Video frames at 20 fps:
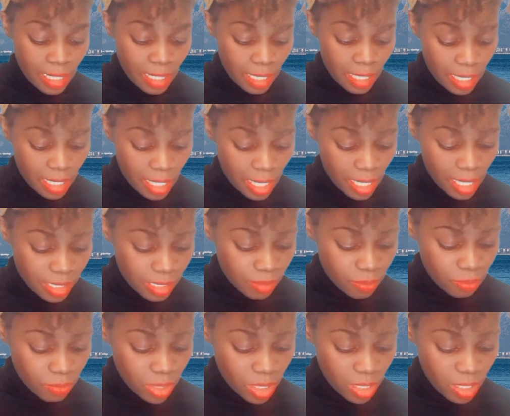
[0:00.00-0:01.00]
He asked
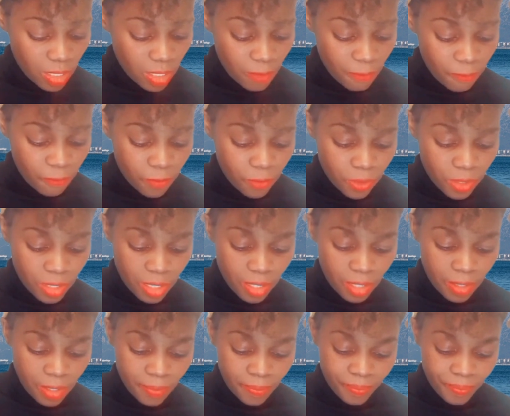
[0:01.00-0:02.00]
me for
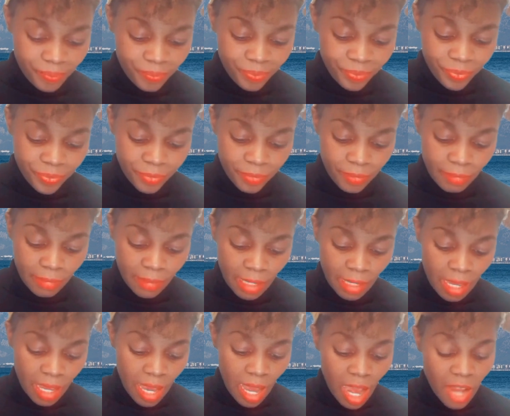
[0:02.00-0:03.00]
the
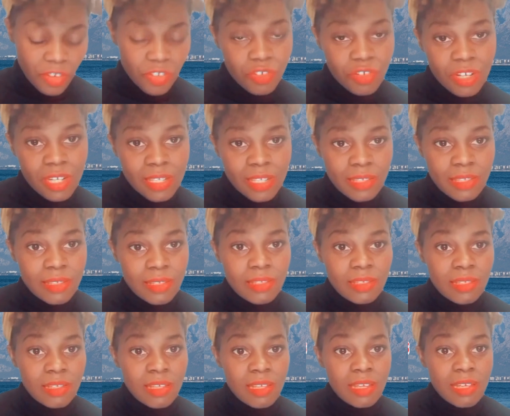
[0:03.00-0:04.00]
address.
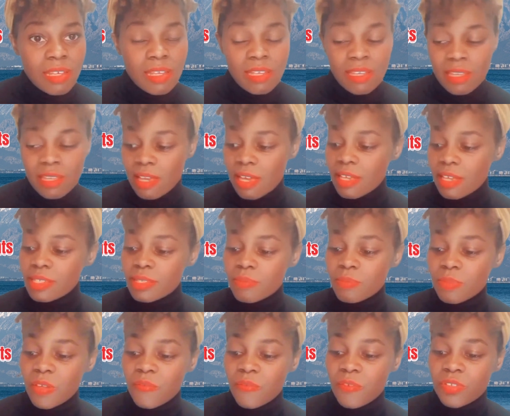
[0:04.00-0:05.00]
He asked
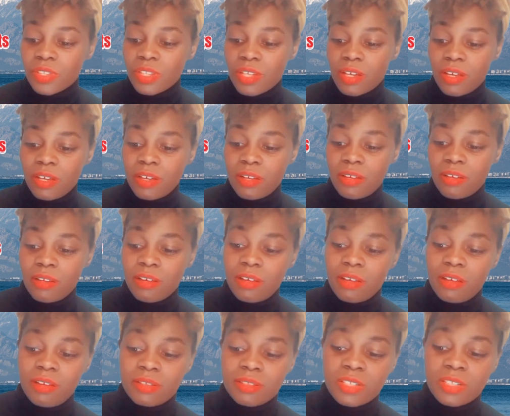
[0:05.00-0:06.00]
me for the
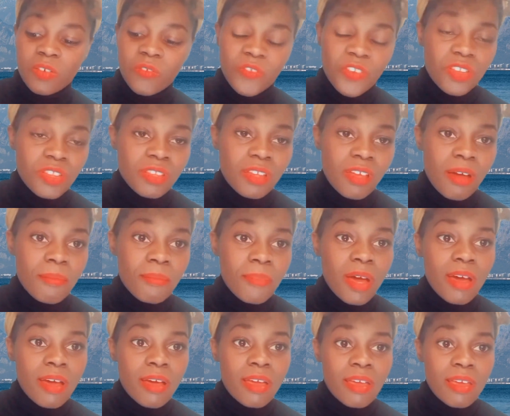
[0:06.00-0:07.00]
telephone
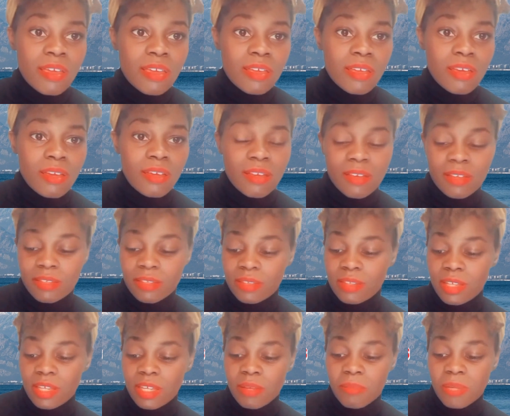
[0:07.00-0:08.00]
number,
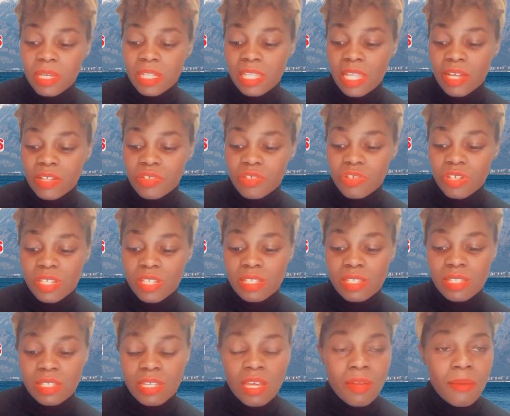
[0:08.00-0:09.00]
the email
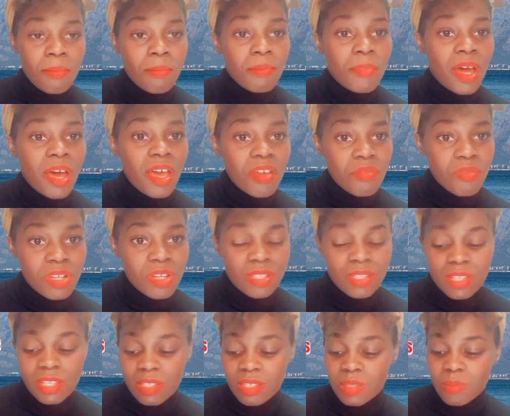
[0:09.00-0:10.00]
address, my
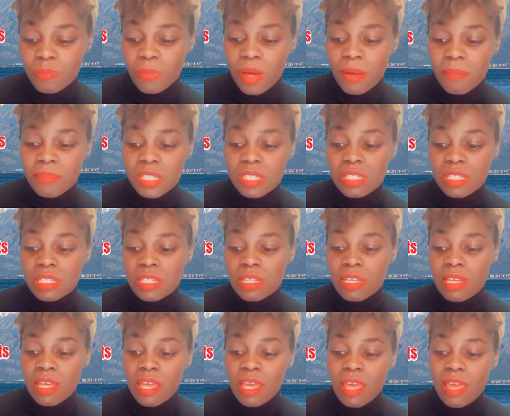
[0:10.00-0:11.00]
residence permit,
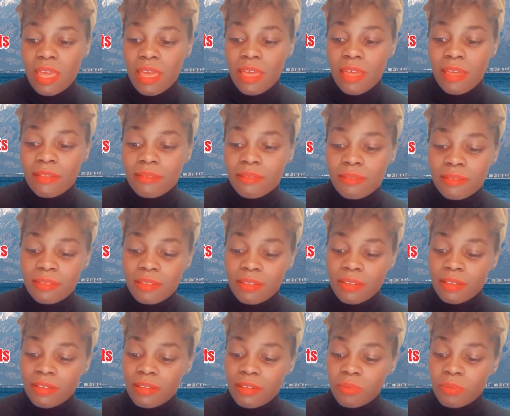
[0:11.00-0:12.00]
and
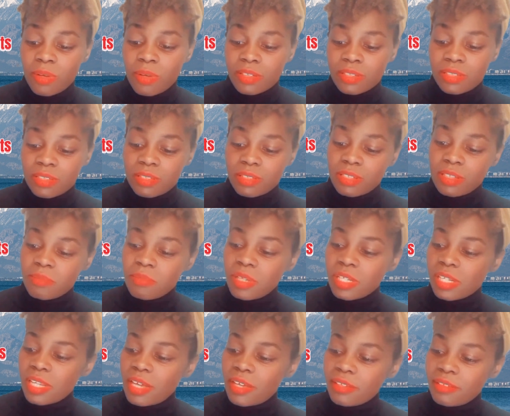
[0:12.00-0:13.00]
email
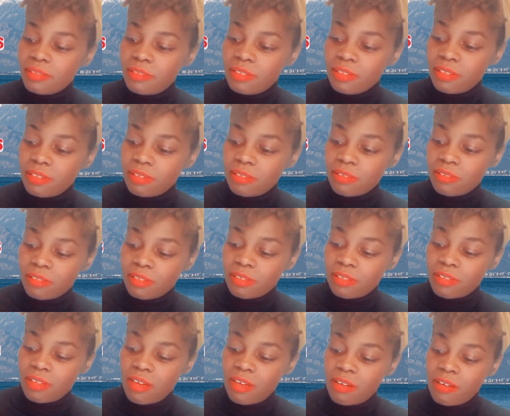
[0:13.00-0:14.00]
ID,
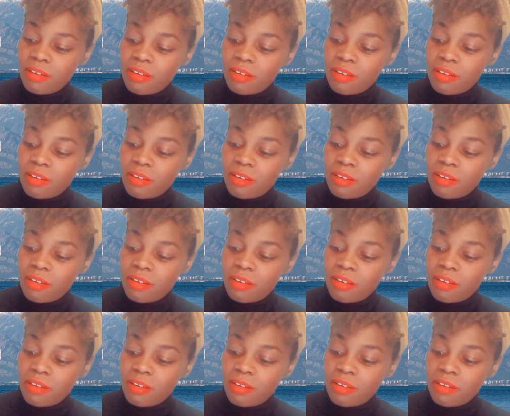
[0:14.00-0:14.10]
yeah,